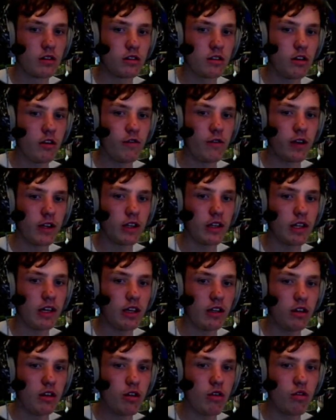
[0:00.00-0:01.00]
Do you think
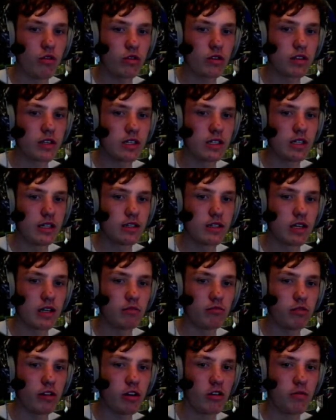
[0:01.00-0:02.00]
the New York City
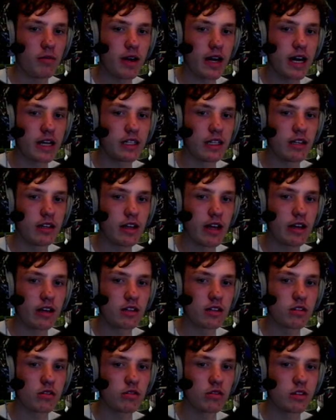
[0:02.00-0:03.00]
subway will be added
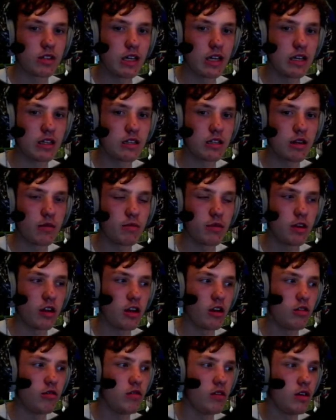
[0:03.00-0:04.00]
next on
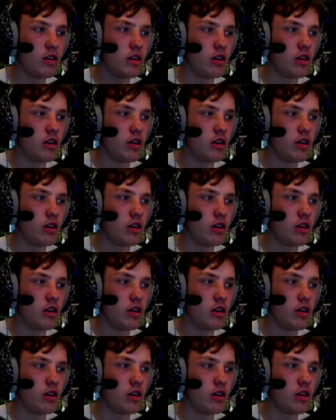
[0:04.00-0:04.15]
TSW?